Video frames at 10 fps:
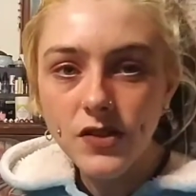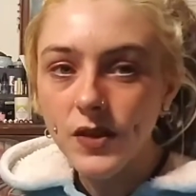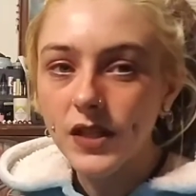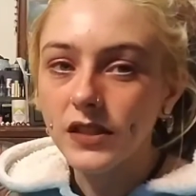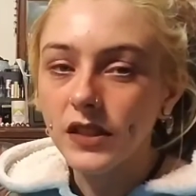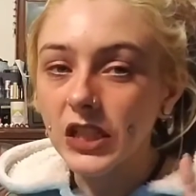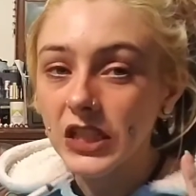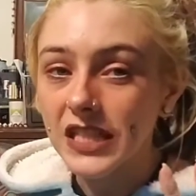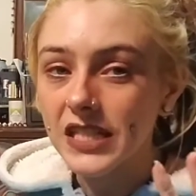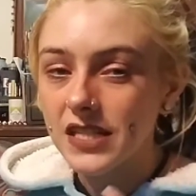so I get the
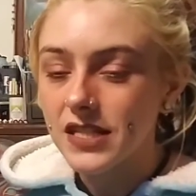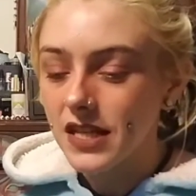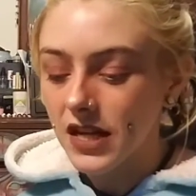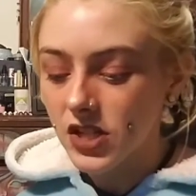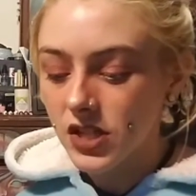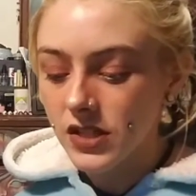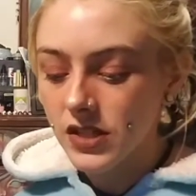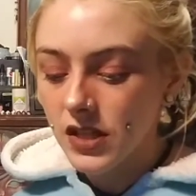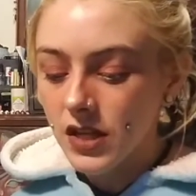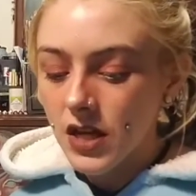cleanest edges.